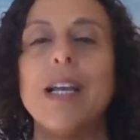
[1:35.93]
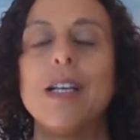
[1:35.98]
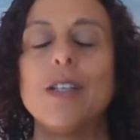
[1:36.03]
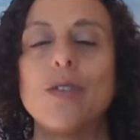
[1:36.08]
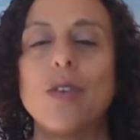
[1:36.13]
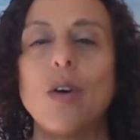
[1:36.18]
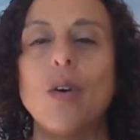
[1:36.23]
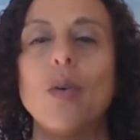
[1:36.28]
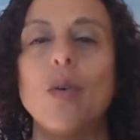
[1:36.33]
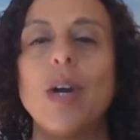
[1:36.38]

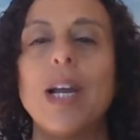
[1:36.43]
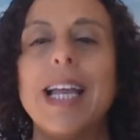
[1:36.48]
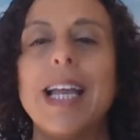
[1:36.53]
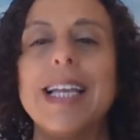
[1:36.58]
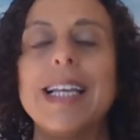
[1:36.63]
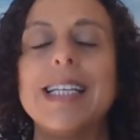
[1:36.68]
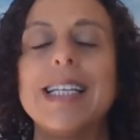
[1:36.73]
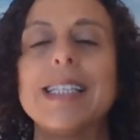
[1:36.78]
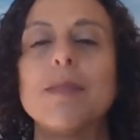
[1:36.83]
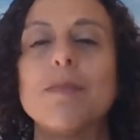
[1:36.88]
So
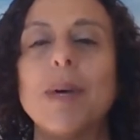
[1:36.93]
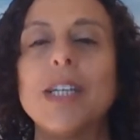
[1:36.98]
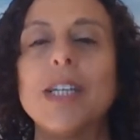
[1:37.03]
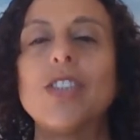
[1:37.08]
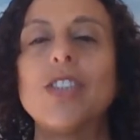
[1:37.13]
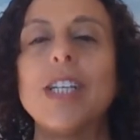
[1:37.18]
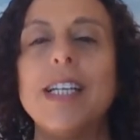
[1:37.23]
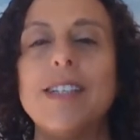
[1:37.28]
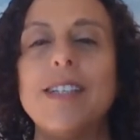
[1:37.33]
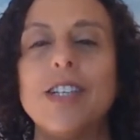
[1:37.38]
it is
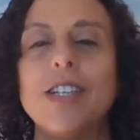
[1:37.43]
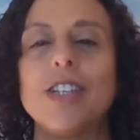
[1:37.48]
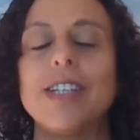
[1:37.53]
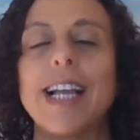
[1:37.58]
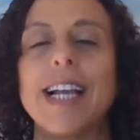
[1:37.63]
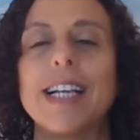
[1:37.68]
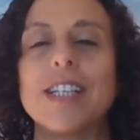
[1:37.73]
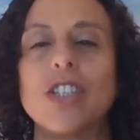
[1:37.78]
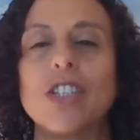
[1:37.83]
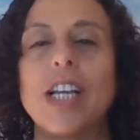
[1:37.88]
much easier to
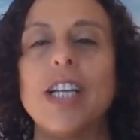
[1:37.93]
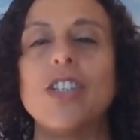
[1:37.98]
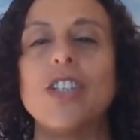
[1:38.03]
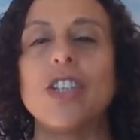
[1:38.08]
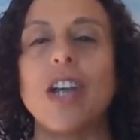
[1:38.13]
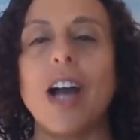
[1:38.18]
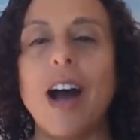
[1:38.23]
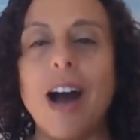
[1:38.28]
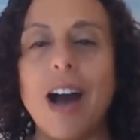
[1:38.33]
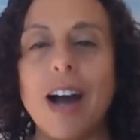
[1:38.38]
exchange
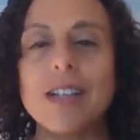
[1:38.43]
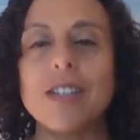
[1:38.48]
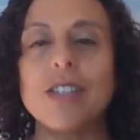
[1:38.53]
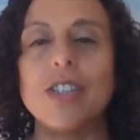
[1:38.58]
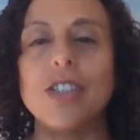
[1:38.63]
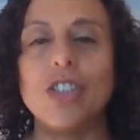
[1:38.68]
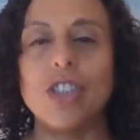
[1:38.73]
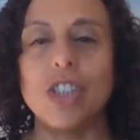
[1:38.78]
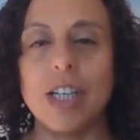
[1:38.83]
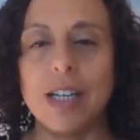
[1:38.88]

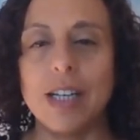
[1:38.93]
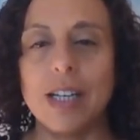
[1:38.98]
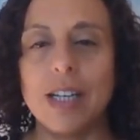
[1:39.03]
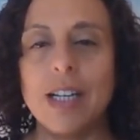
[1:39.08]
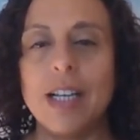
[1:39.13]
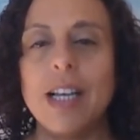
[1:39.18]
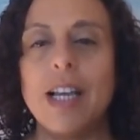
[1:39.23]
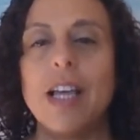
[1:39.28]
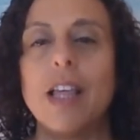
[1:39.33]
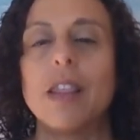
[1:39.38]

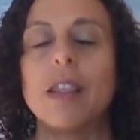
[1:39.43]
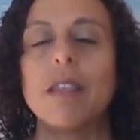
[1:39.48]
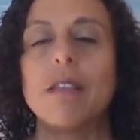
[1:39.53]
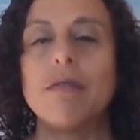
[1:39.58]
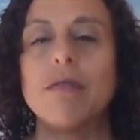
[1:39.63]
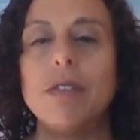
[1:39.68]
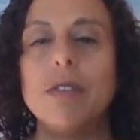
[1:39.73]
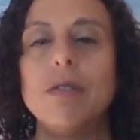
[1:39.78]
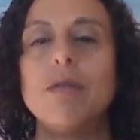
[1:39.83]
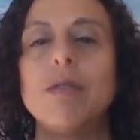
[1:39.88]
oxygen
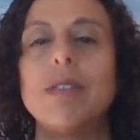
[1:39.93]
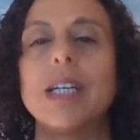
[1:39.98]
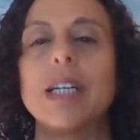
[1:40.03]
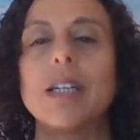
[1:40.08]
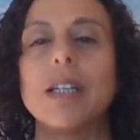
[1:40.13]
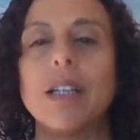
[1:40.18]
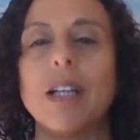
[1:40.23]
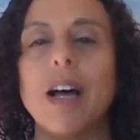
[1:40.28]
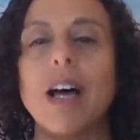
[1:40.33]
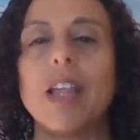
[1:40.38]
through the
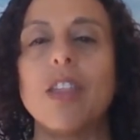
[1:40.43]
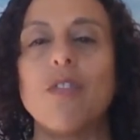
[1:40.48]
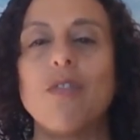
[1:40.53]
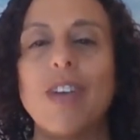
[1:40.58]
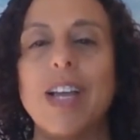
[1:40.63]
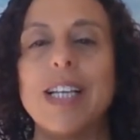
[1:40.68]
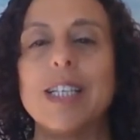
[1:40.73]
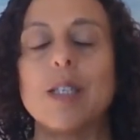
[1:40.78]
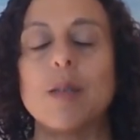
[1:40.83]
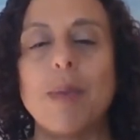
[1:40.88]
cloth
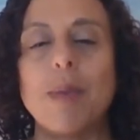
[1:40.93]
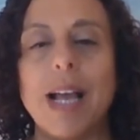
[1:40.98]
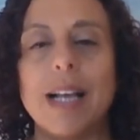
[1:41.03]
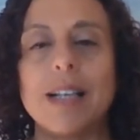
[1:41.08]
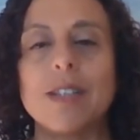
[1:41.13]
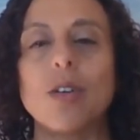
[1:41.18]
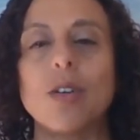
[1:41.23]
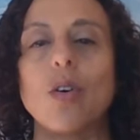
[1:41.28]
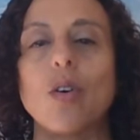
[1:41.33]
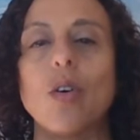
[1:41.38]
face
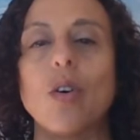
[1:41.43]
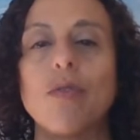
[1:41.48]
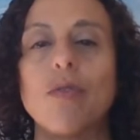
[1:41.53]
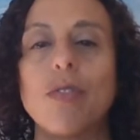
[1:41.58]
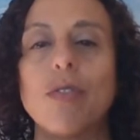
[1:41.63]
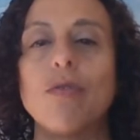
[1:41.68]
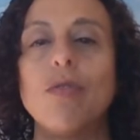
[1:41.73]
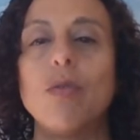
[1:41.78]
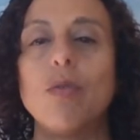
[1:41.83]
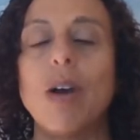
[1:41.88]
mask or
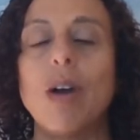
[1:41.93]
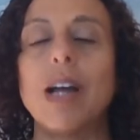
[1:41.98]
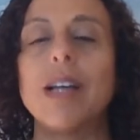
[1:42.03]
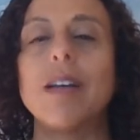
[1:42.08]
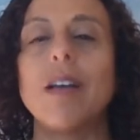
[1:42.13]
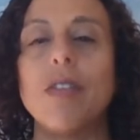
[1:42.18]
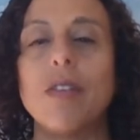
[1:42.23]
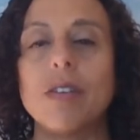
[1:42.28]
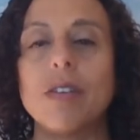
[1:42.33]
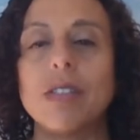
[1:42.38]
through
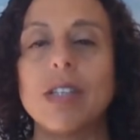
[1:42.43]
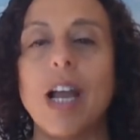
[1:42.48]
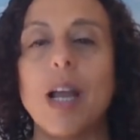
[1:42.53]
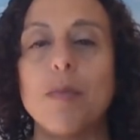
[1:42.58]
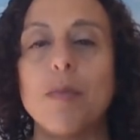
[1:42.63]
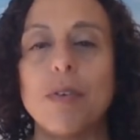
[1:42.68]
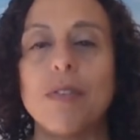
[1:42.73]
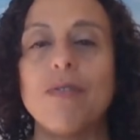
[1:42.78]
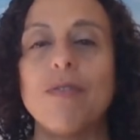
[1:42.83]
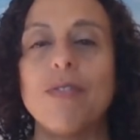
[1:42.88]
another
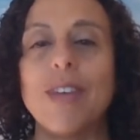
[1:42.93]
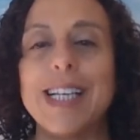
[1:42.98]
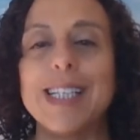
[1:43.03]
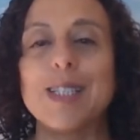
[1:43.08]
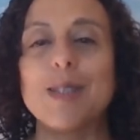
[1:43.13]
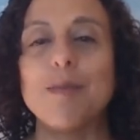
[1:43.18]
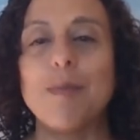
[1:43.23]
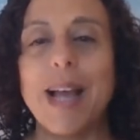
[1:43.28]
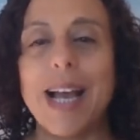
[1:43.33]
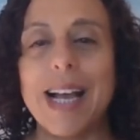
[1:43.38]
type of face
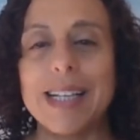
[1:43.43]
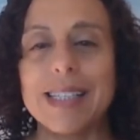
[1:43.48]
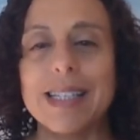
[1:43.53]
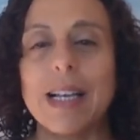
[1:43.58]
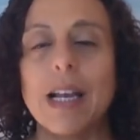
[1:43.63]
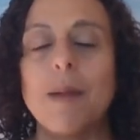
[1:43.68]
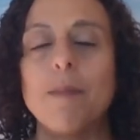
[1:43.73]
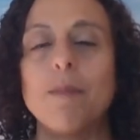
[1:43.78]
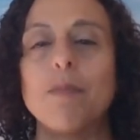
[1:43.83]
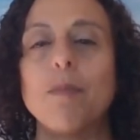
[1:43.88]
mask,
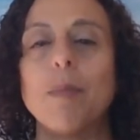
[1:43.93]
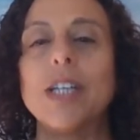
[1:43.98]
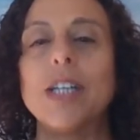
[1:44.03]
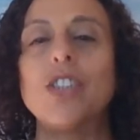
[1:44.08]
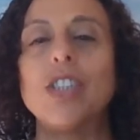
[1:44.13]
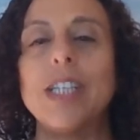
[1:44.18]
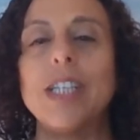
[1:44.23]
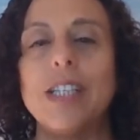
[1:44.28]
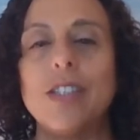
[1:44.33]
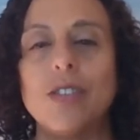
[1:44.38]
much
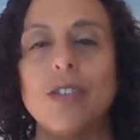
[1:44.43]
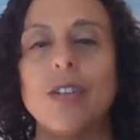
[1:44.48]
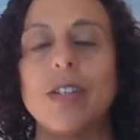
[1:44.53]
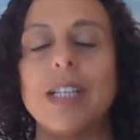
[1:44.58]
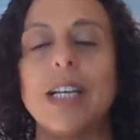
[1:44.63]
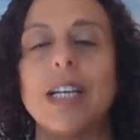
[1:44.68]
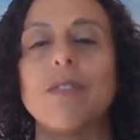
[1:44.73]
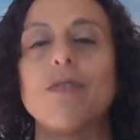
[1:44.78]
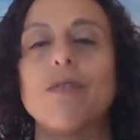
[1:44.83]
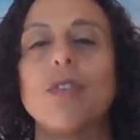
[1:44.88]
easier
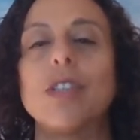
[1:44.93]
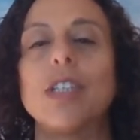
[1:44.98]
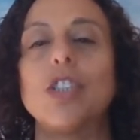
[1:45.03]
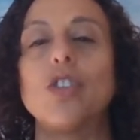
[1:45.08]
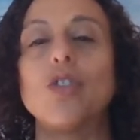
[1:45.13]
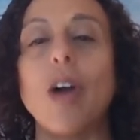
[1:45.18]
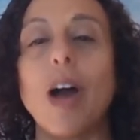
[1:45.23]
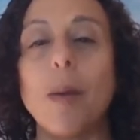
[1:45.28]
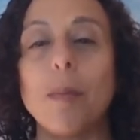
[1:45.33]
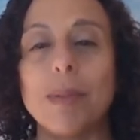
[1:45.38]
than for the
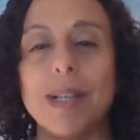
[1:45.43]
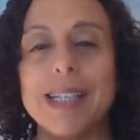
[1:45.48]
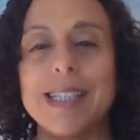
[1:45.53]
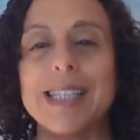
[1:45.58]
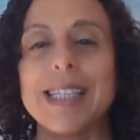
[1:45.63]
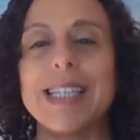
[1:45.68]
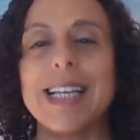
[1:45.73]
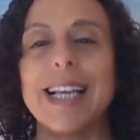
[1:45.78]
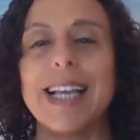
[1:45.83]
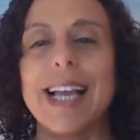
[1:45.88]
droplets
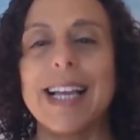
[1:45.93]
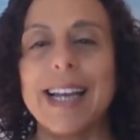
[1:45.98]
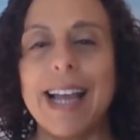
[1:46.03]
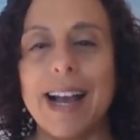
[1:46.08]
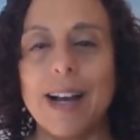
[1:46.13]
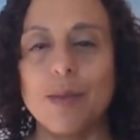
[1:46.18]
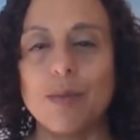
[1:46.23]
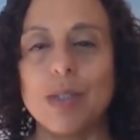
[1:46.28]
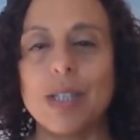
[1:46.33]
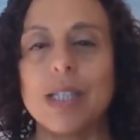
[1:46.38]
to get
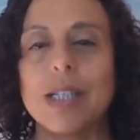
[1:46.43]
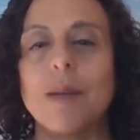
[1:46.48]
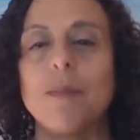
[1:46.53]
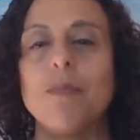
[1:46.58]
out.